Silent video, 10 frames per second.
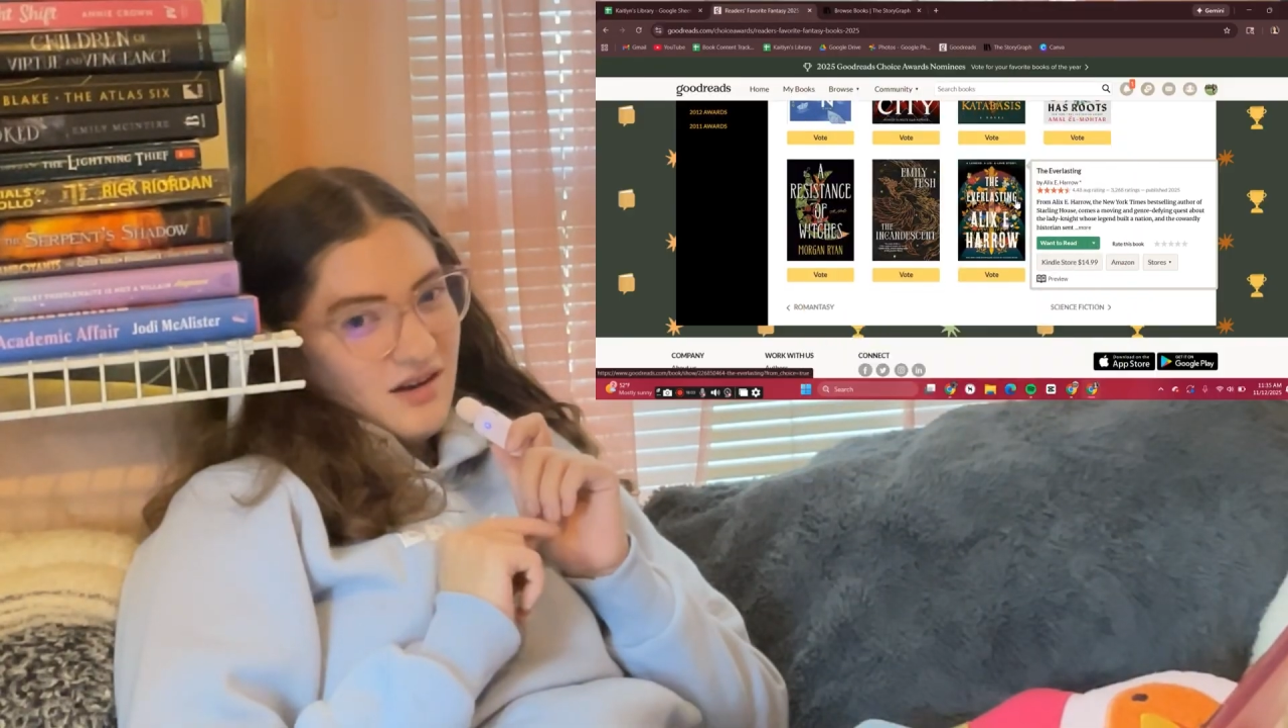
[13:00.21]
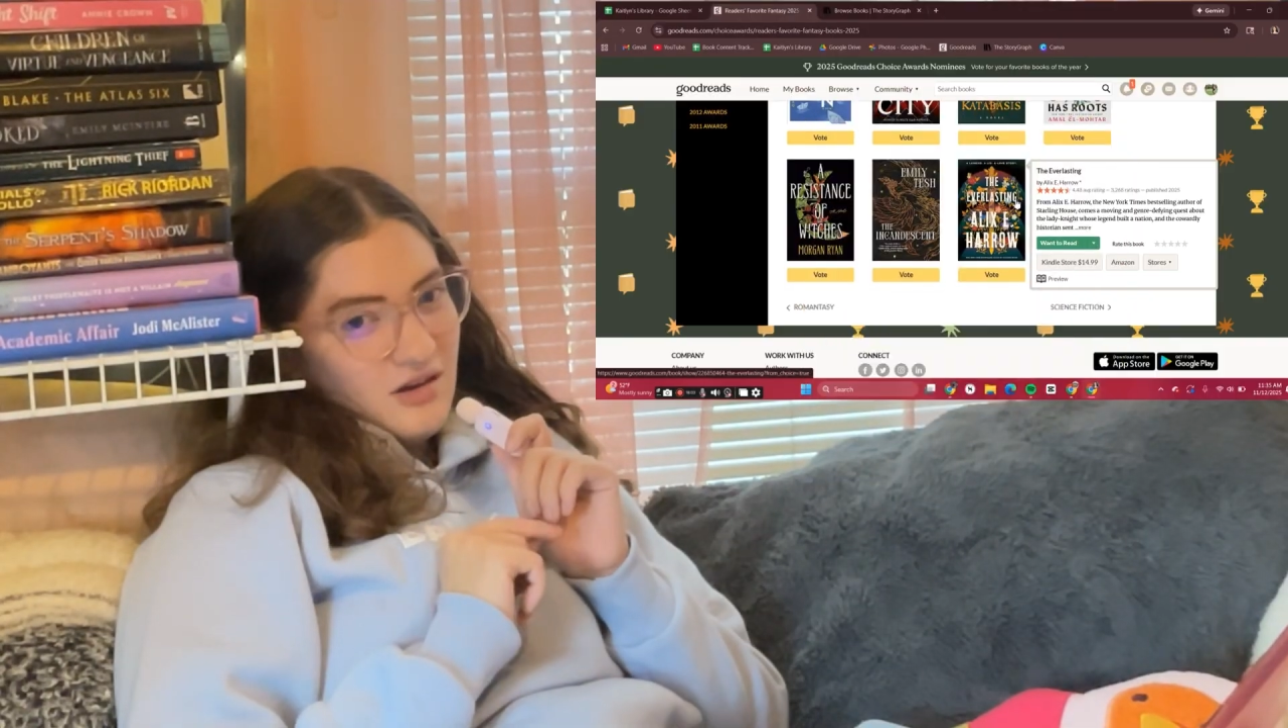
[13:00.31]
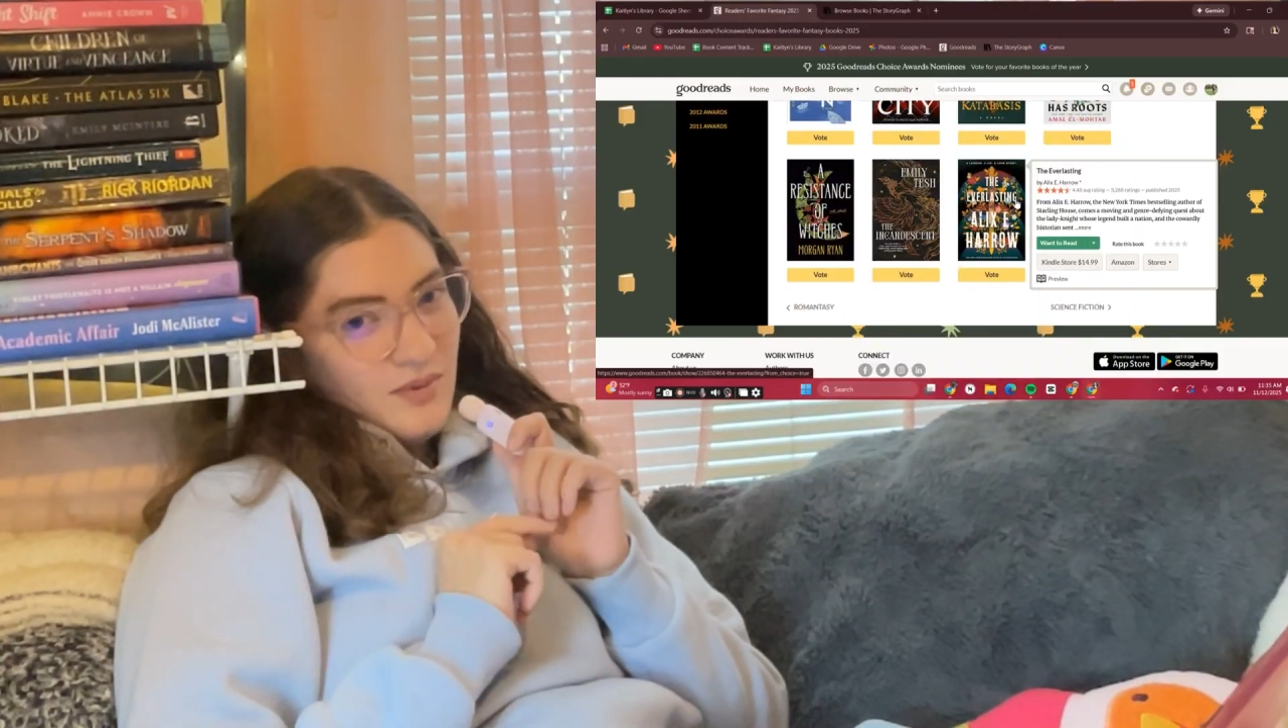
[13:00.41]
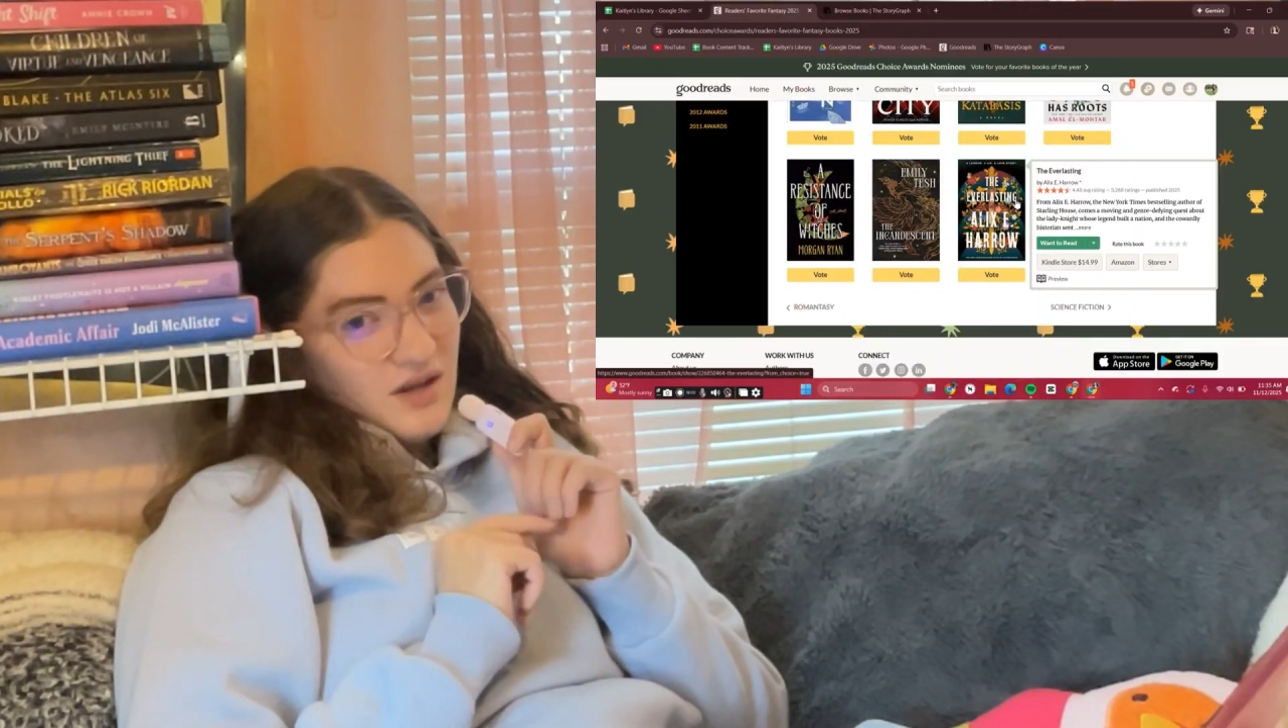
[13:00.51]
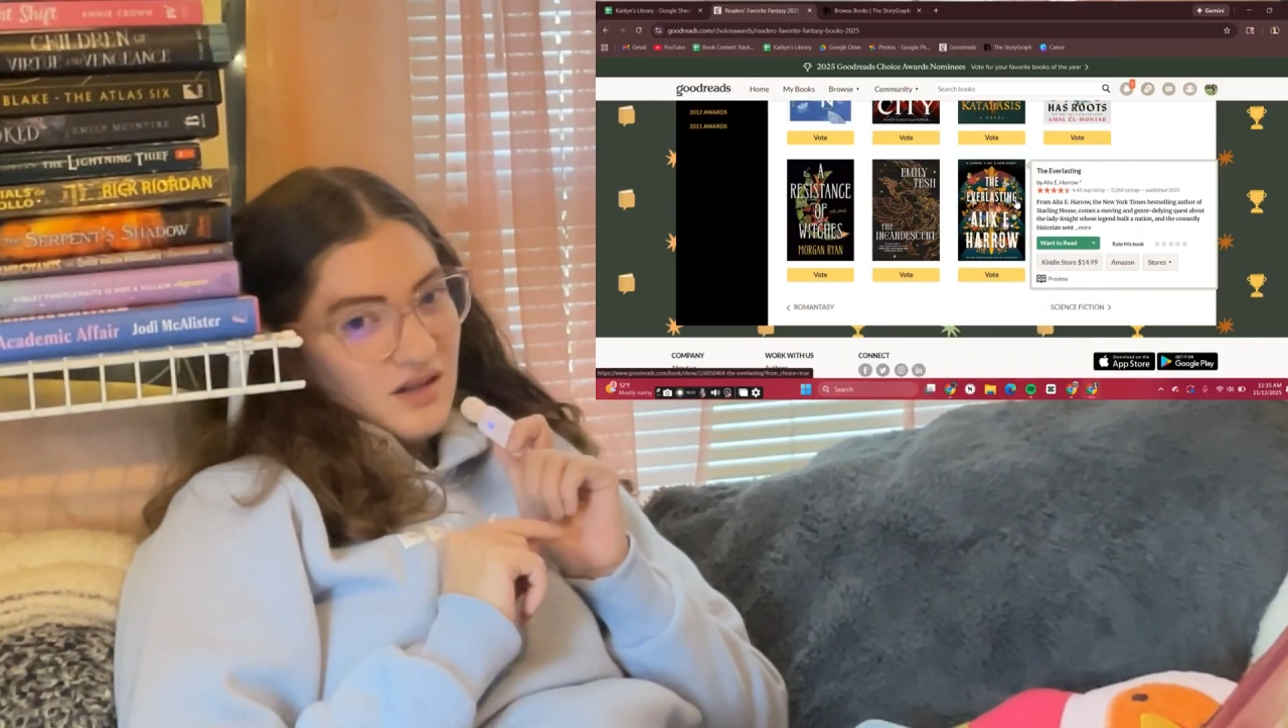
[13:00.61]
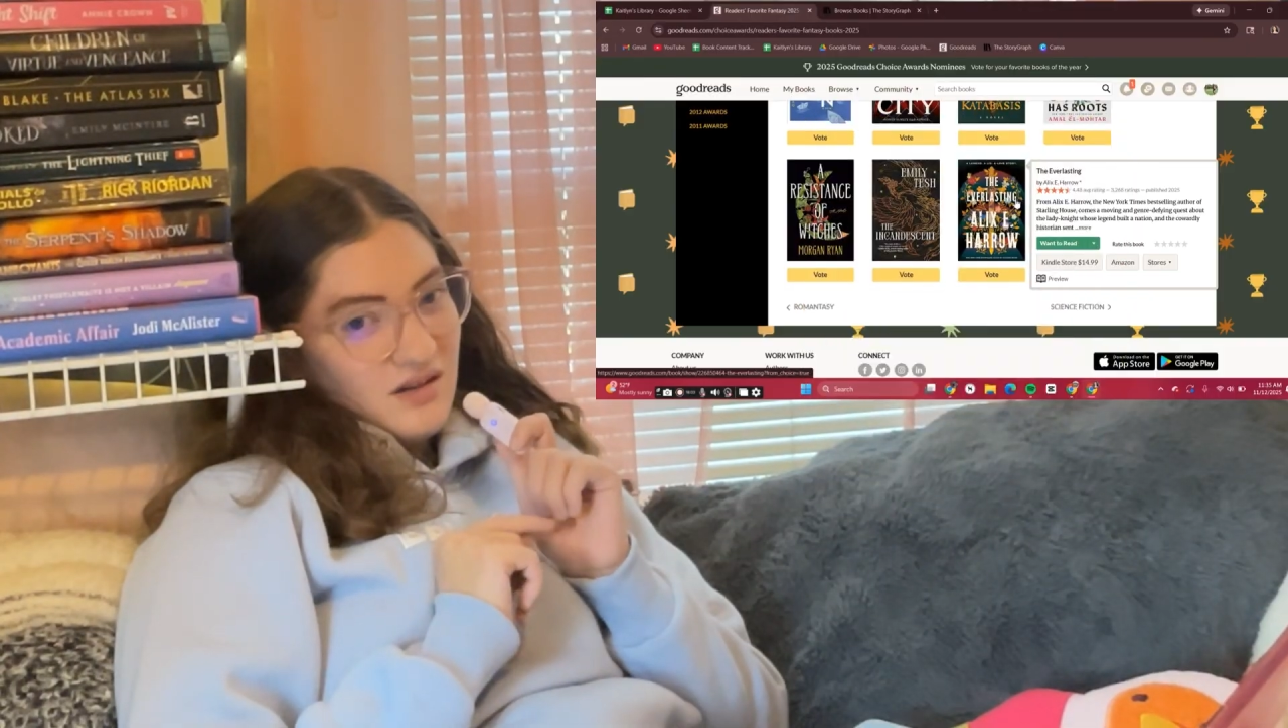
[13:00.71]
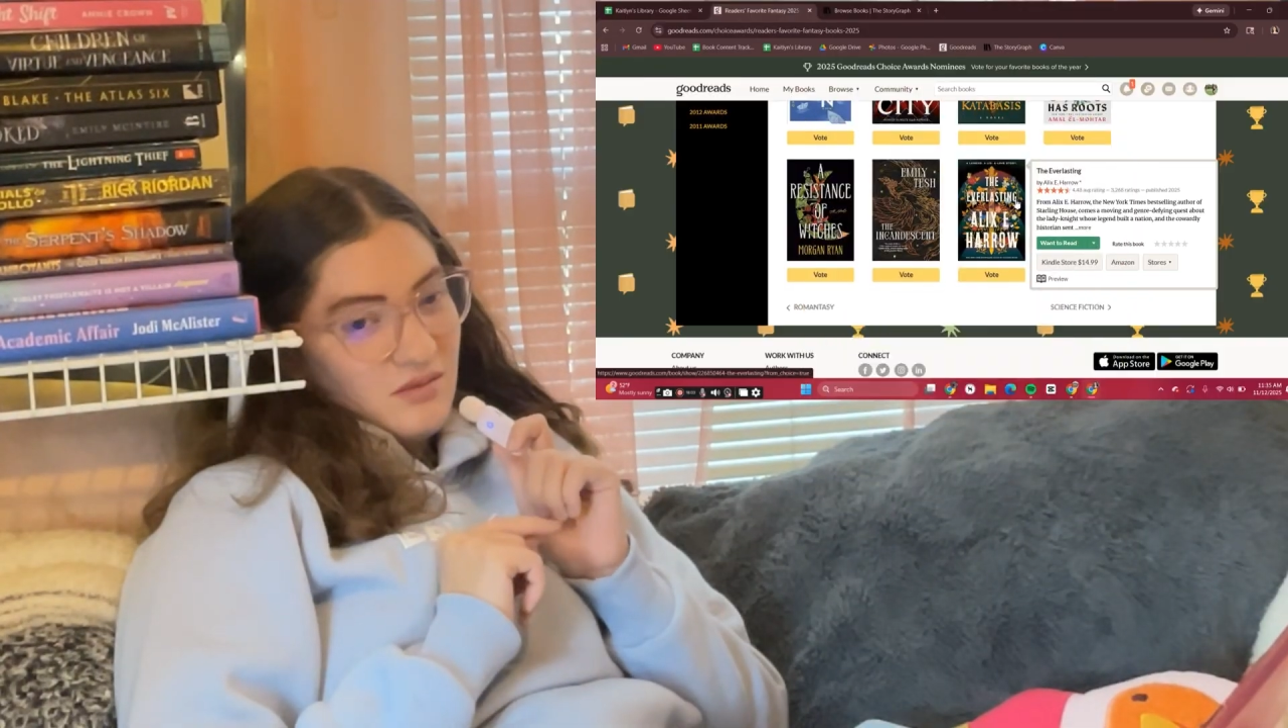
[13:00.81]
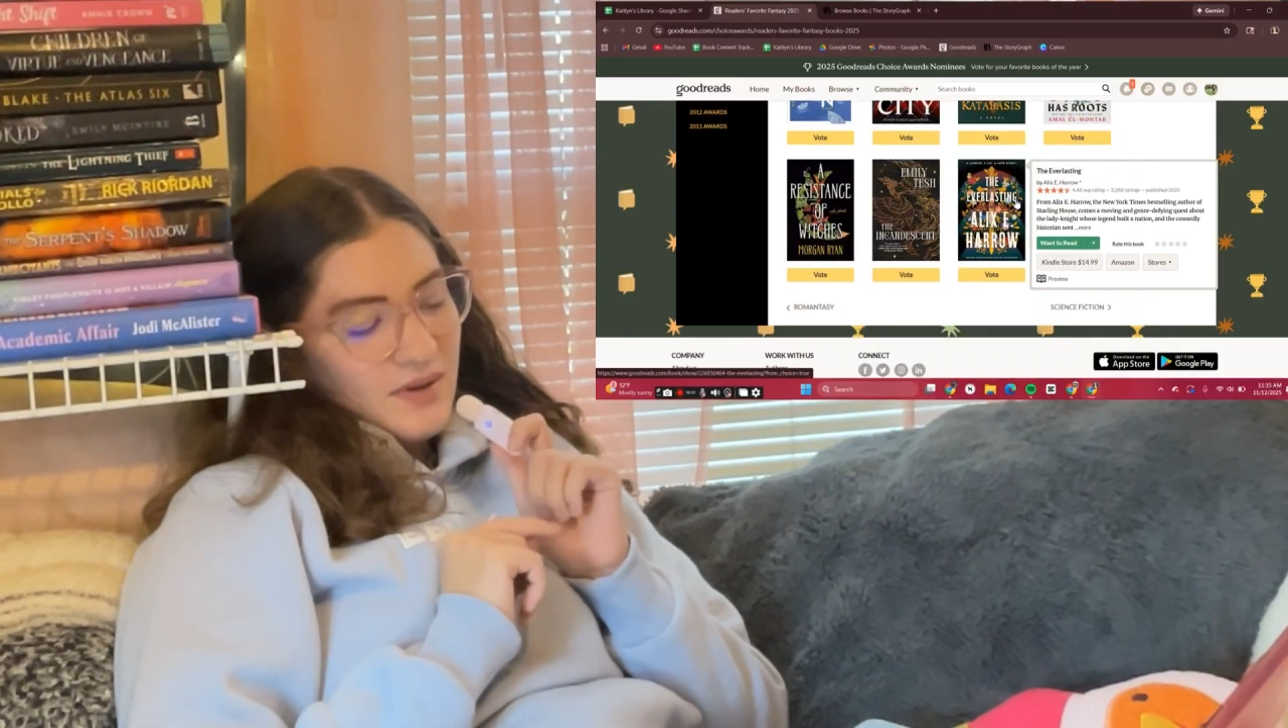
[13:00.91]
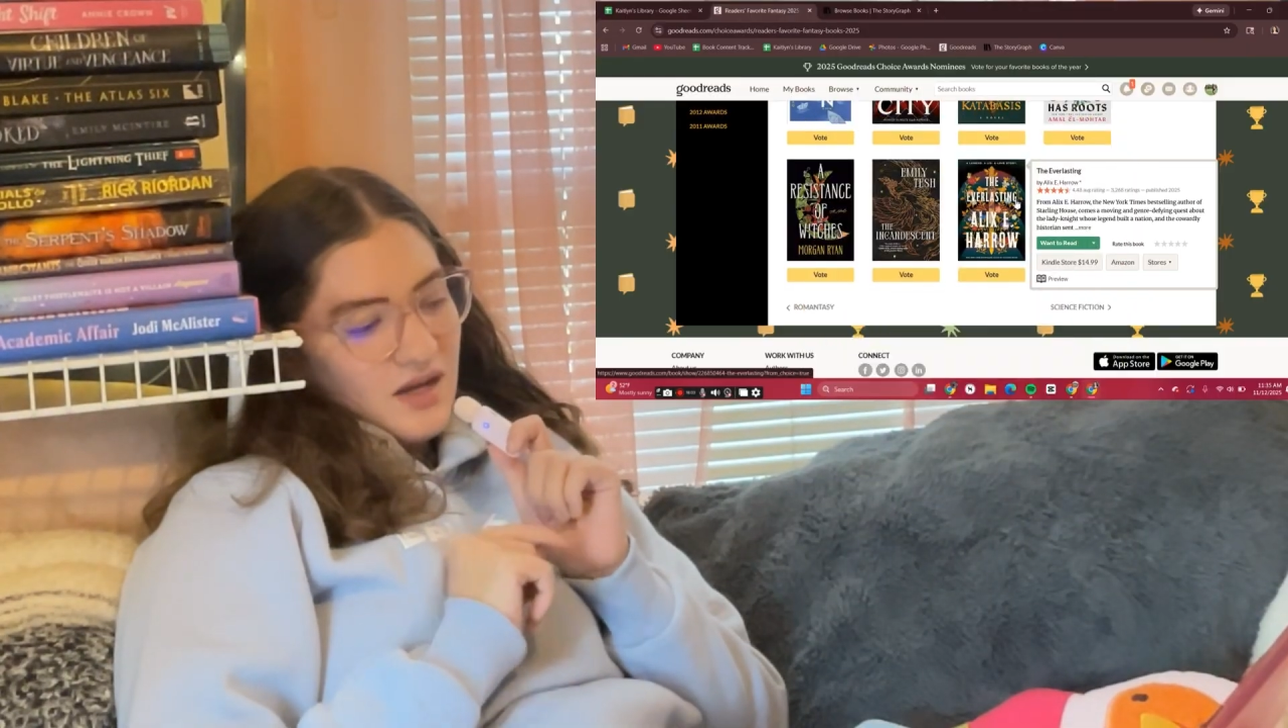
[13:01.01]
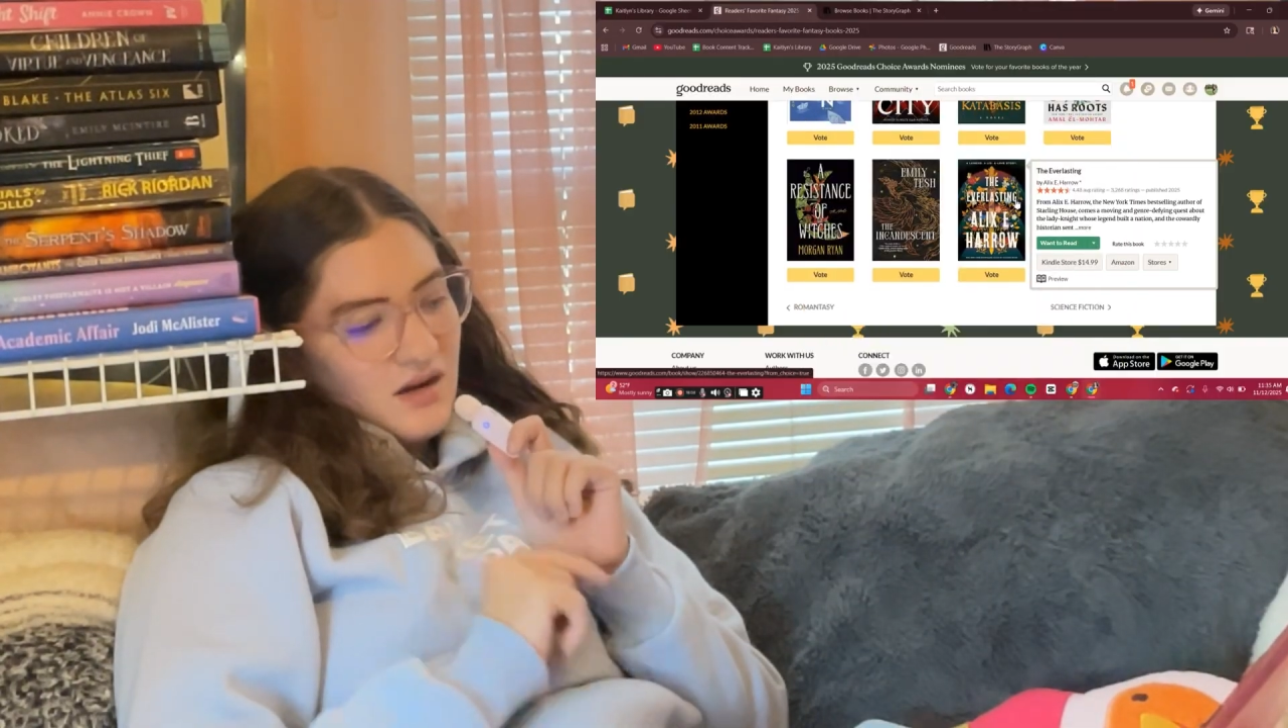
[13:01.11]
audiobook a
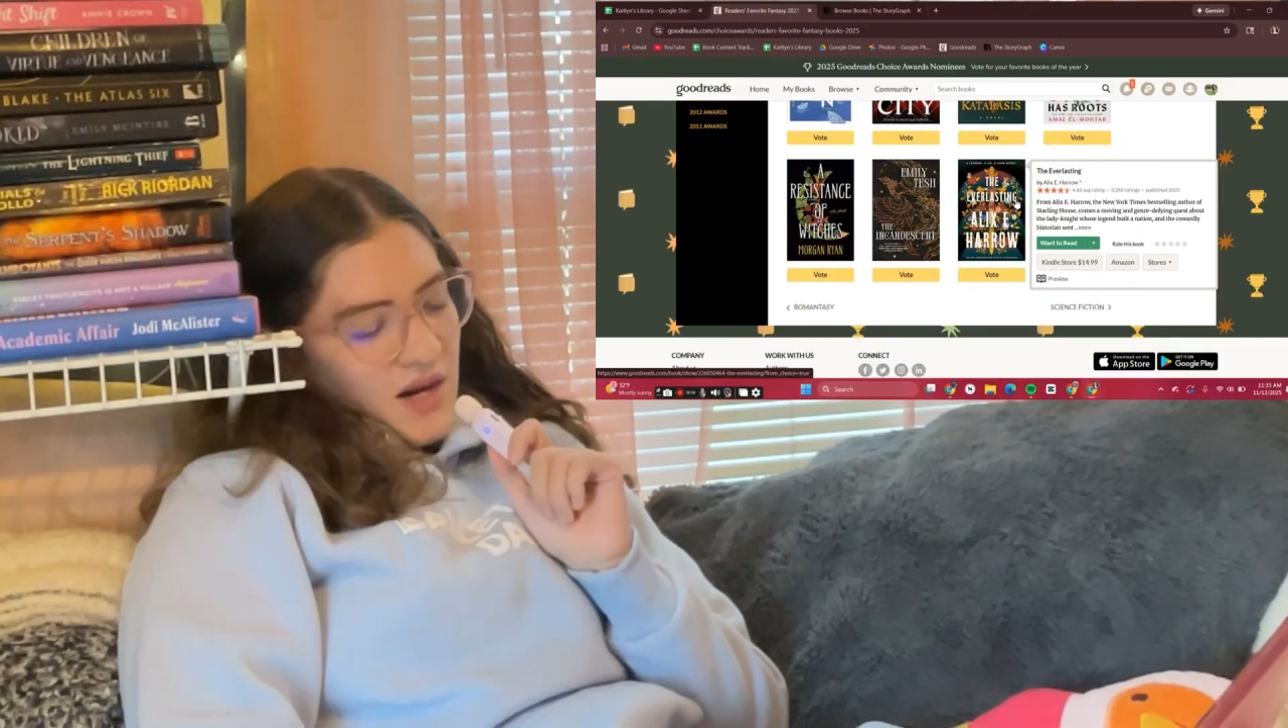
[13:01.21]
little bit,